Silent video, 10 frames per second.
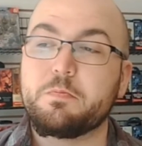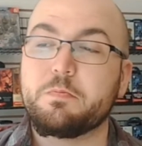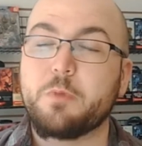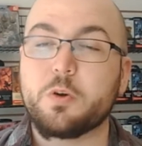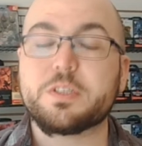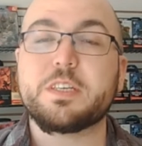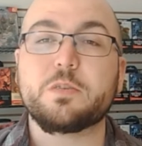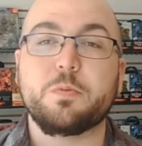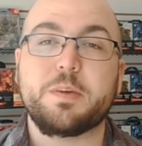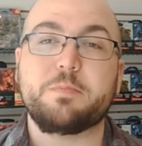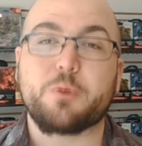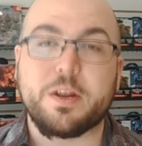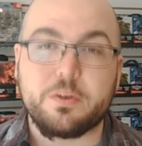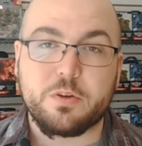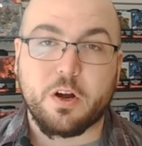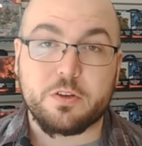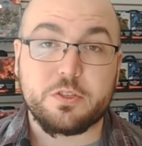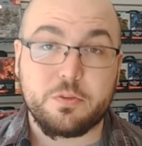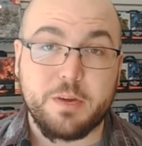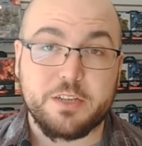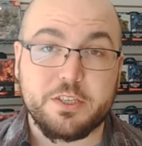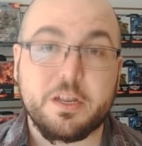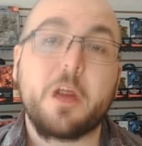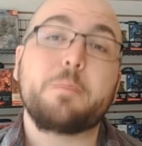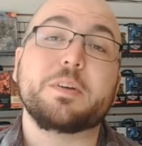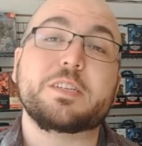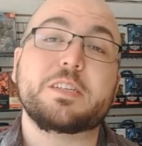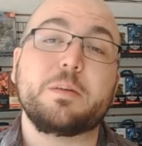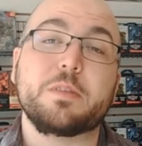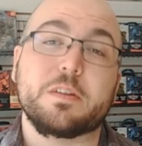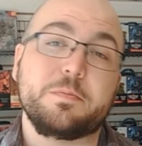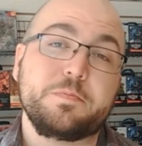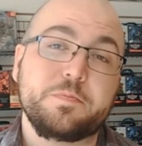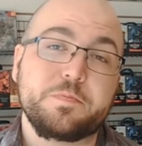Most of these will be brand new cards to Magic, but some of them